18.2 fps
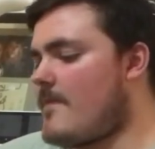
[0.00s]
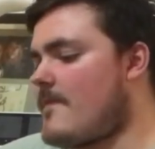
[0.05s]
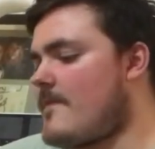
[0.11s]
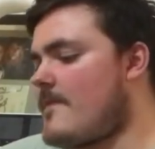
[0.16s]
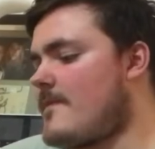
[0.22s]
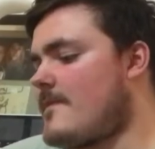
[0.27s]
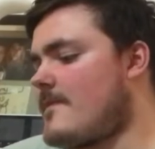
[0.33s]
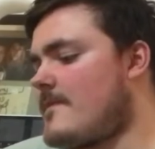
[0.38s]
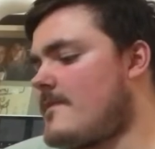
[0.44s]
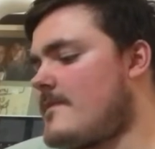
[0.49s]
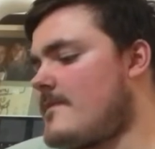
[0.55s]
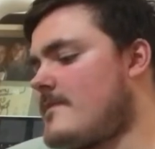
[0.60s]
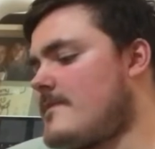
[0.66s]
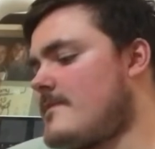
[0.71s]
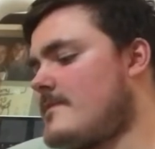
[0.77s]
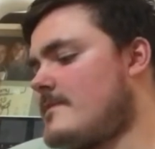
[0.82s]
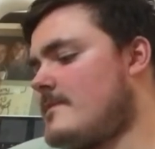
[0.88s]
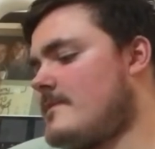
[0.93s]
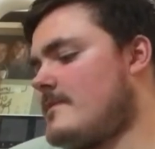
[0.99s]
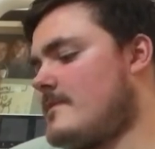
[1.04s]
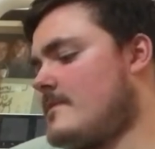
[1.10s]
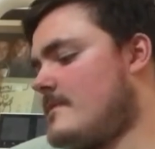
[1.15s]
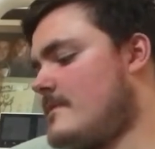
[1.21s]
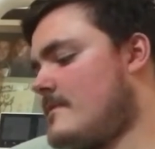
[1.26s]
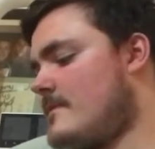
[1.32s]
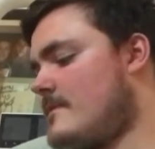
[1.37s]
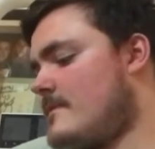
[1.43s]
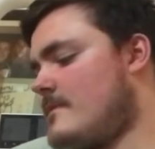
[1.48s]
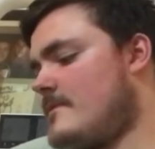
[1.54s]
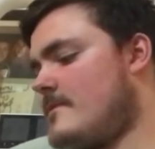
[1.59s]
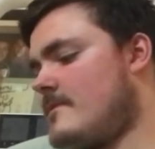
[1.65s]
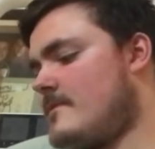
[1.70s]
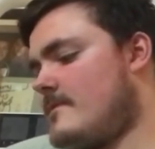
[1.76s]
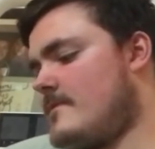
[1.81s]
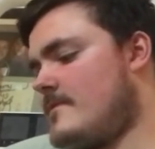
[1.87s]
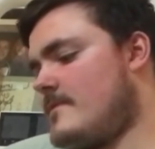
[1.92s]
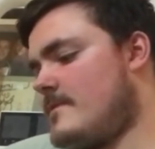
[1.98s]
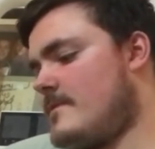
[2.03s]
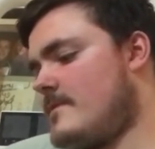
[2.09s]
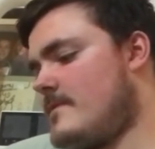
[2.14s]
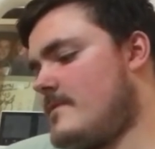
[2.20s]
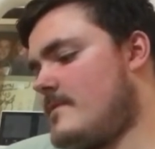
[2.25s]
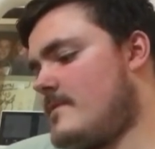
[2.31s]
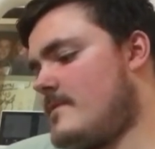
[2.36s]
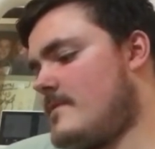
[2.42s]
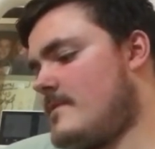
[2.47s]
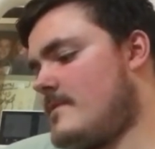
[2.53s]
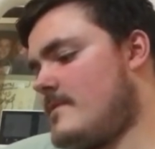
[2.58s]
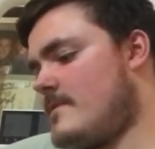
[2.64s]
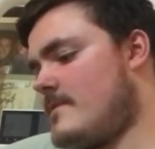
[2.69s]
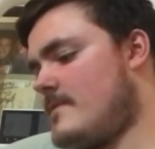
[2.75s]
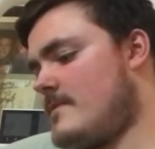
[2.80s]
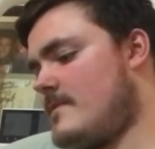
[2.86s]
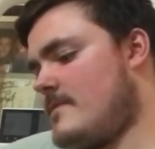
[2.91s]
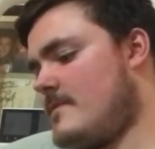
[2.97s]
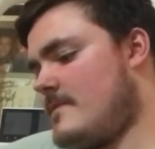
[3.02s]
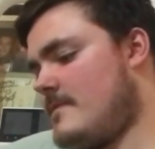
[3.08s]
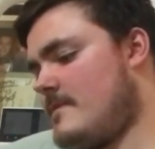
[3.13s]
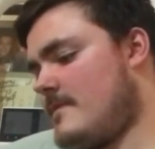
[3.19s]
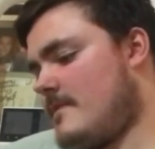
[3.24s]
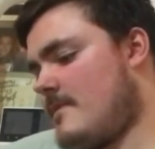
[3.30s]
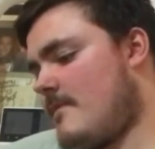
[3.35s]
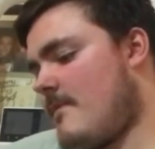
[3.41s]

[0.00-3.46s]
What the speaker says: (silent)